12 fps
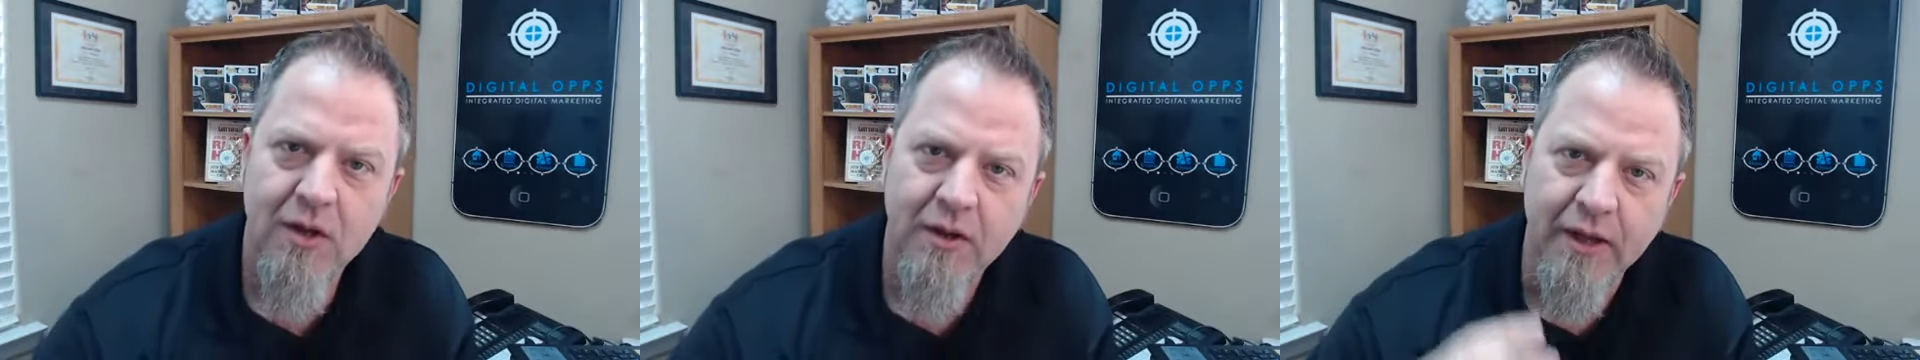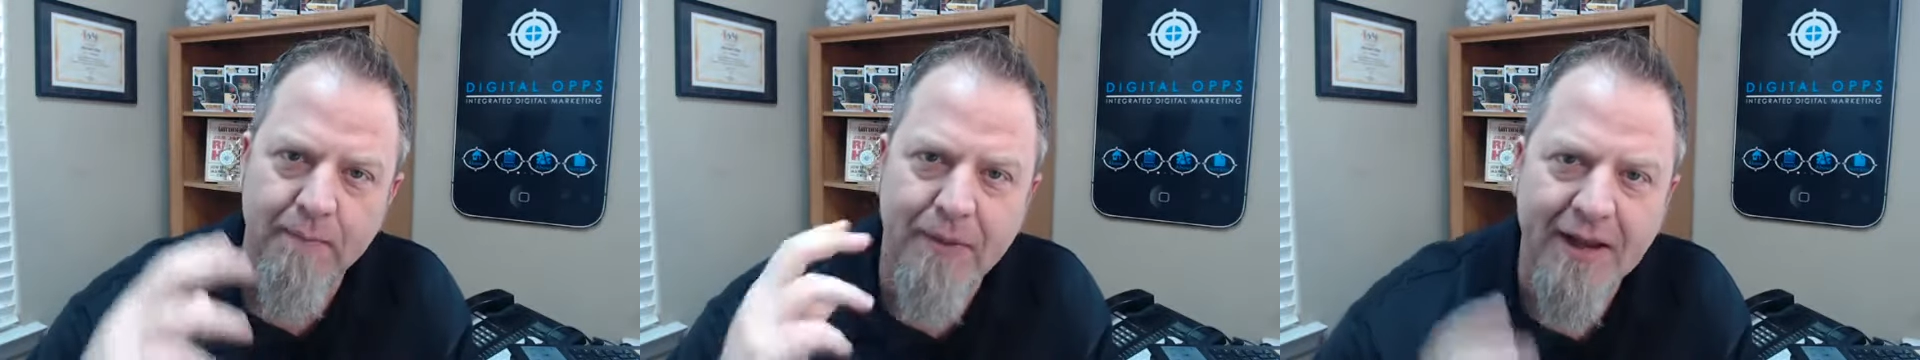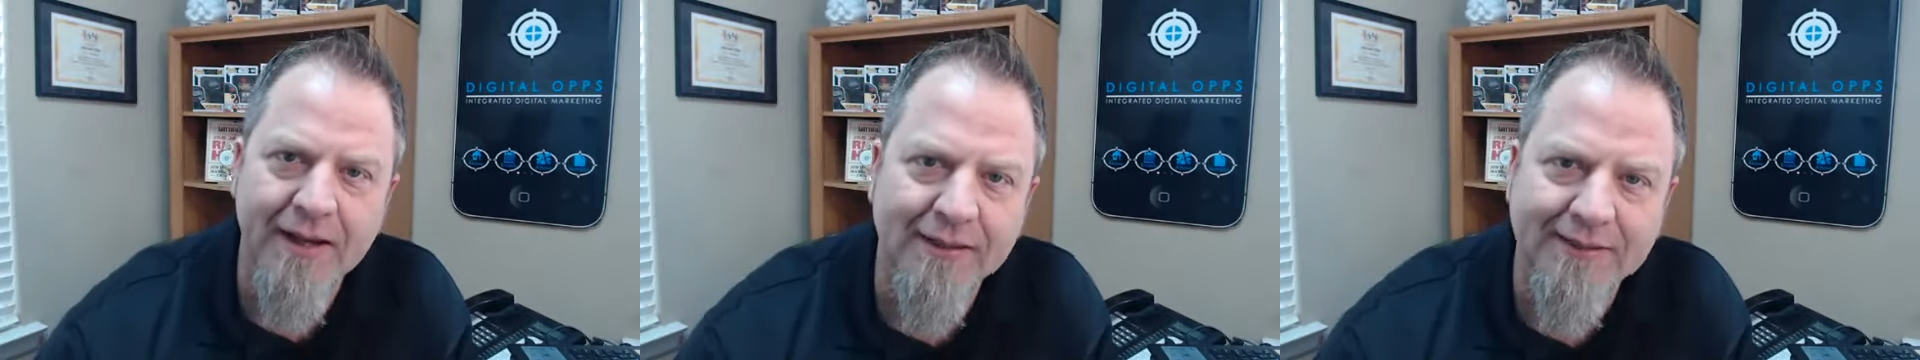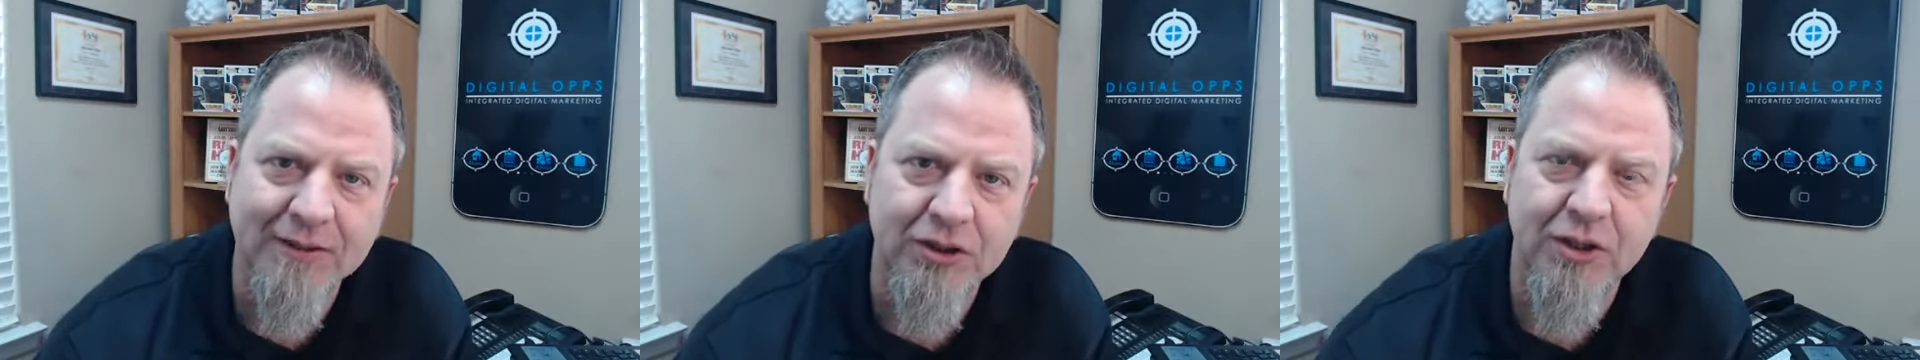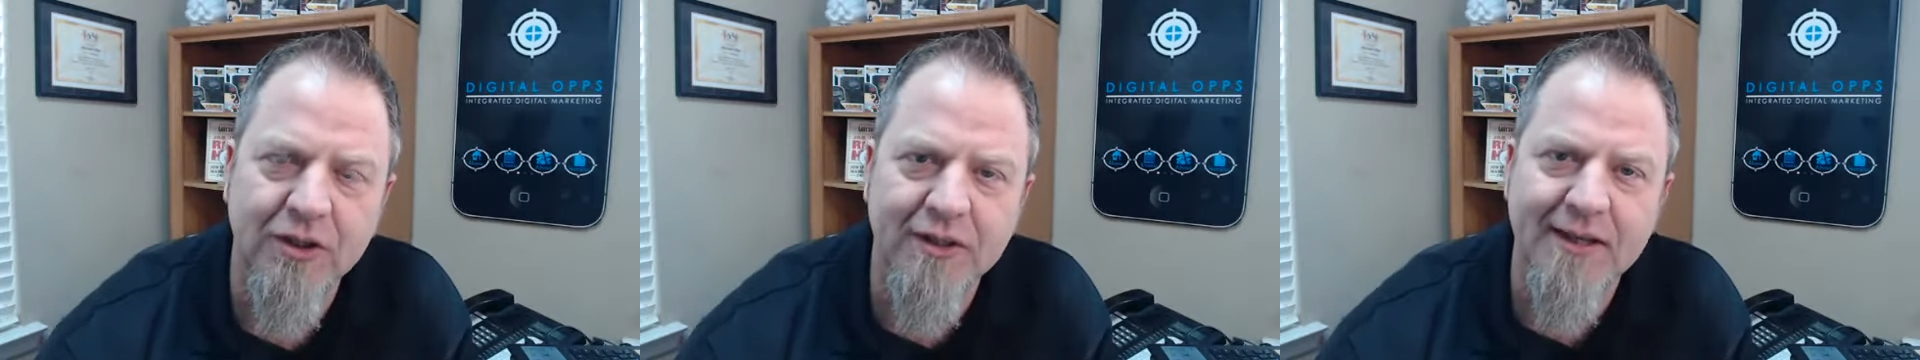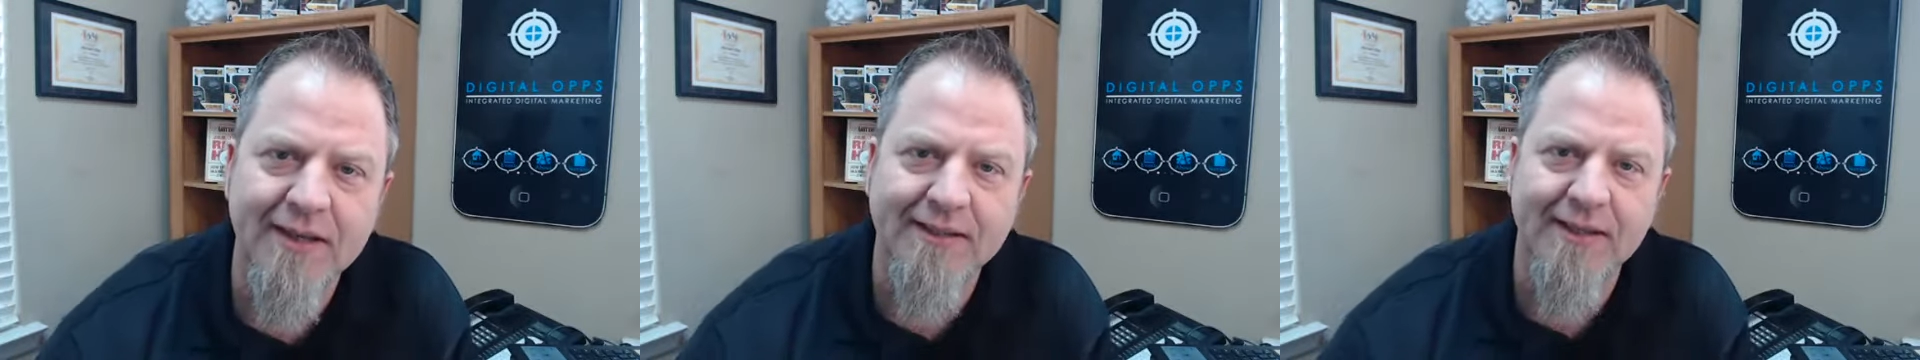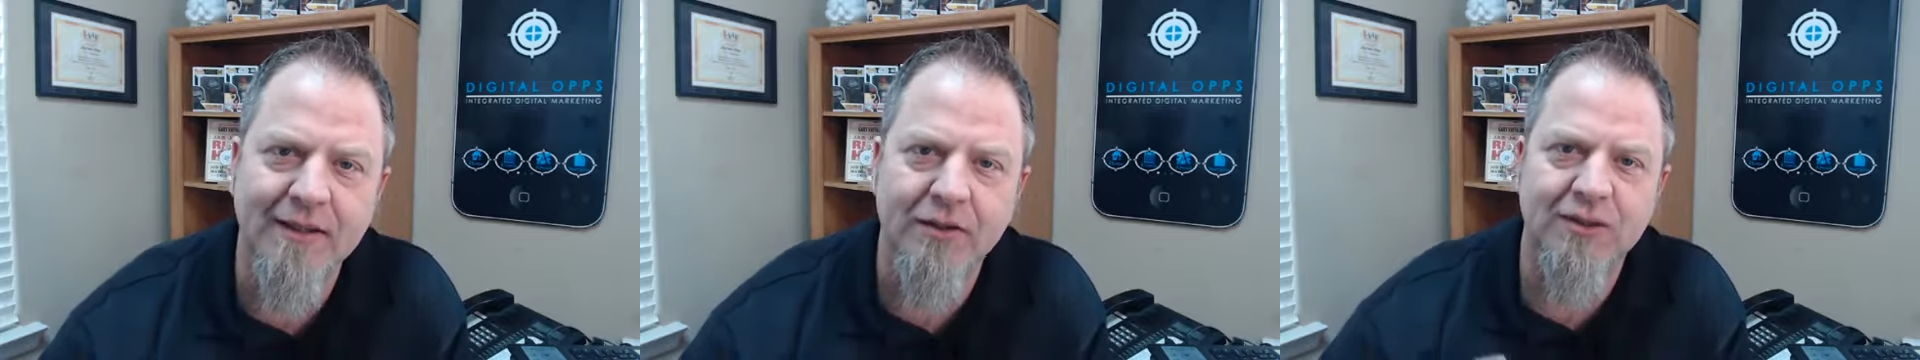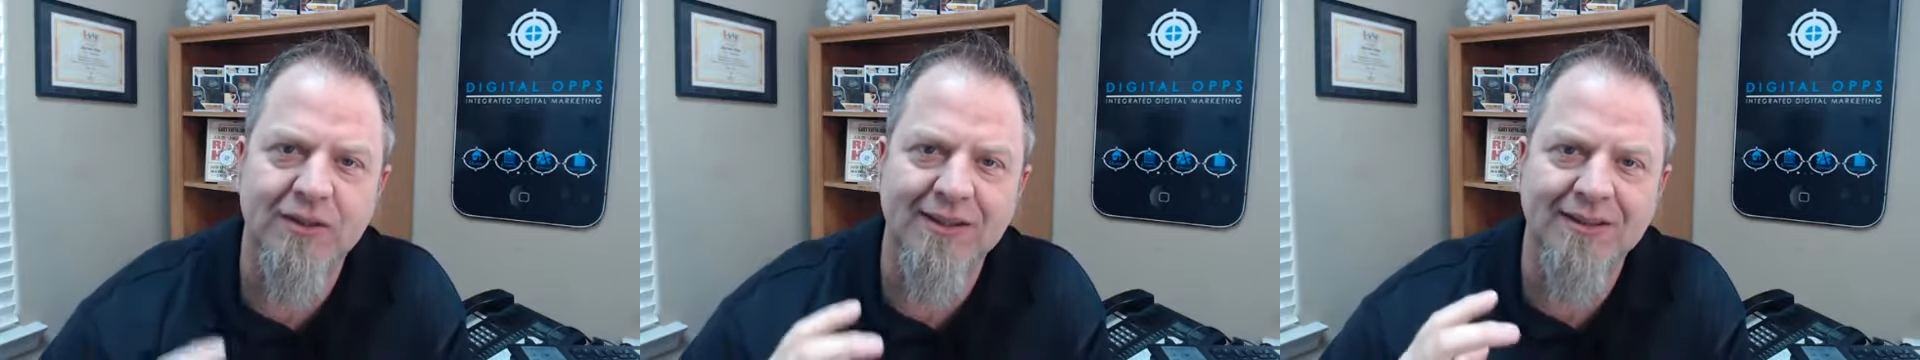And paying attention to the
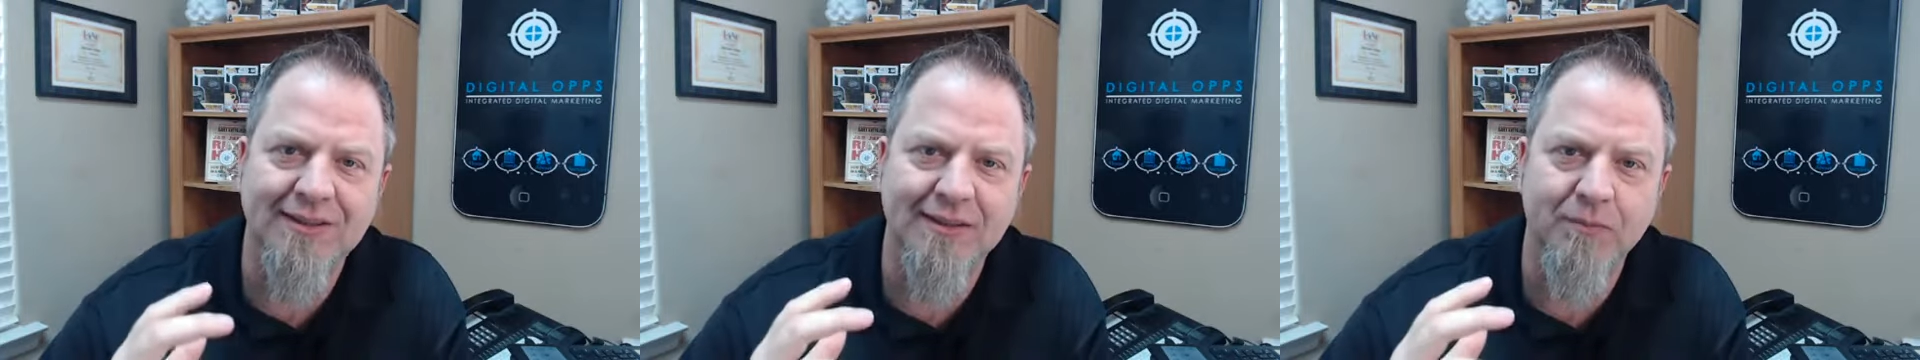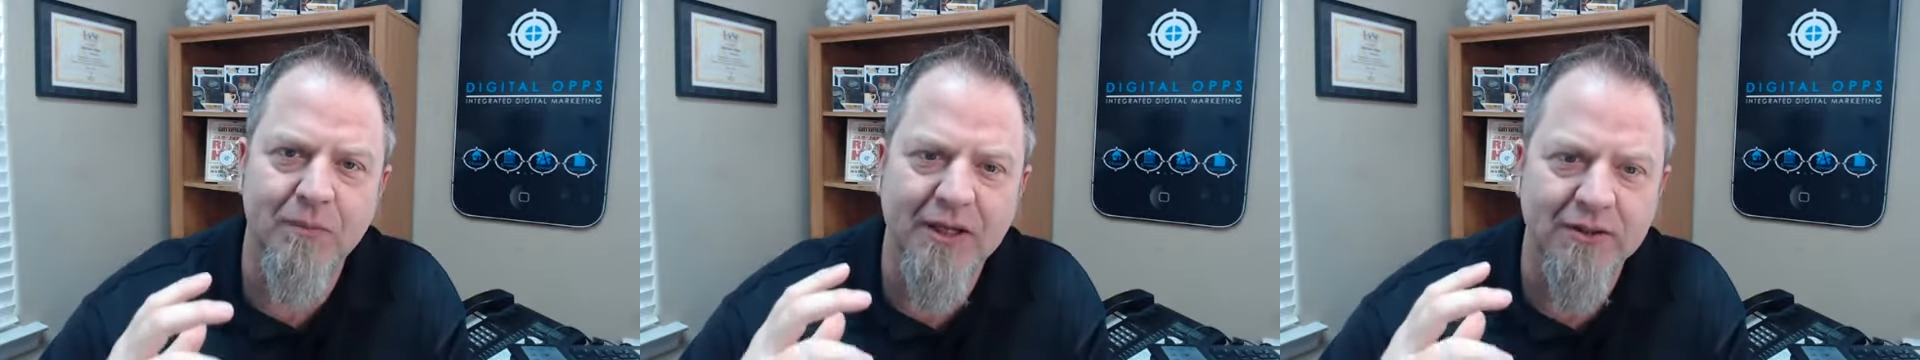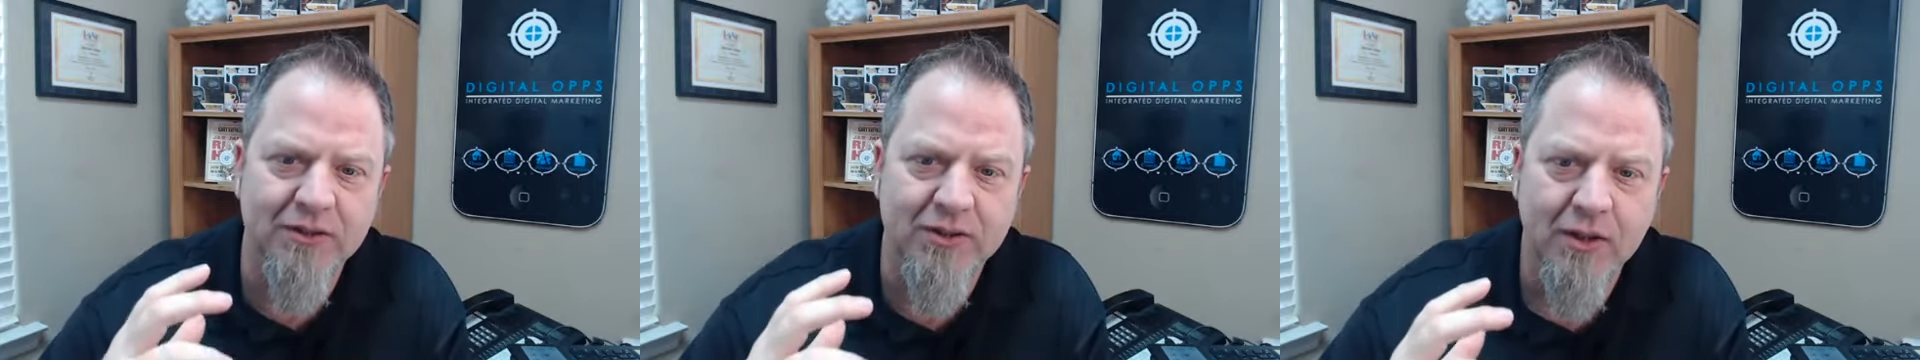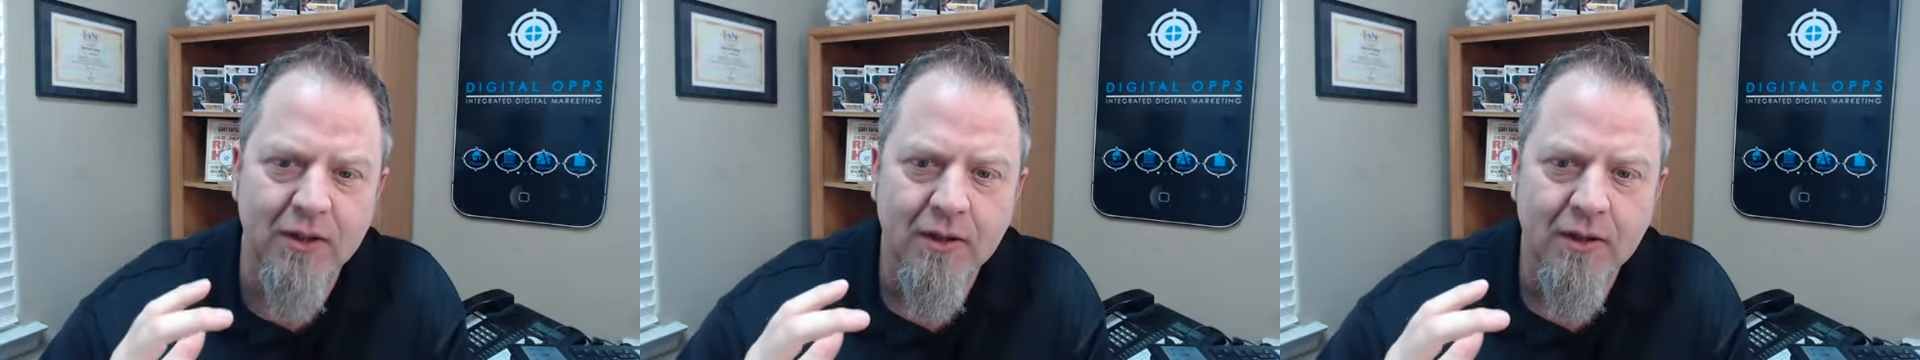details is means,